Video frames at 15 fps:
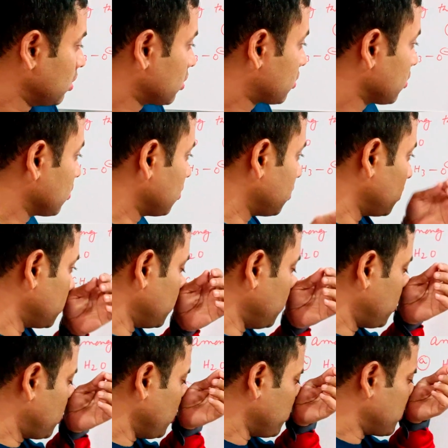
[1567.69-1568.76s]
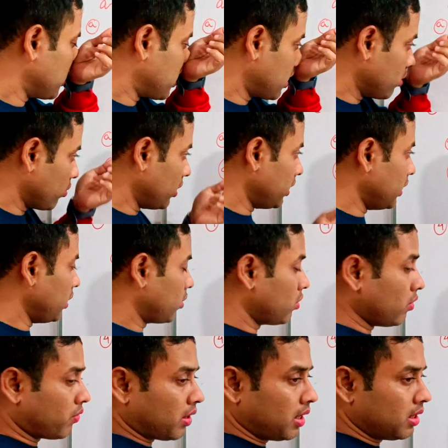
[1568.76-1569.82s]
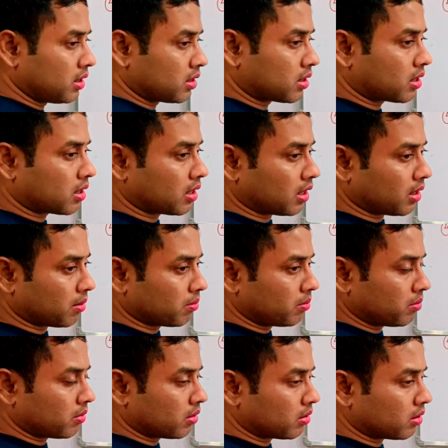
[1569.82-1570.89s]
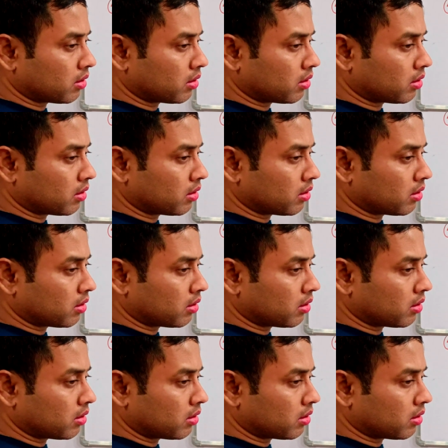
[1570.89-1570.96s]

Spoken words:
So nucleosity, when nucleophiles come,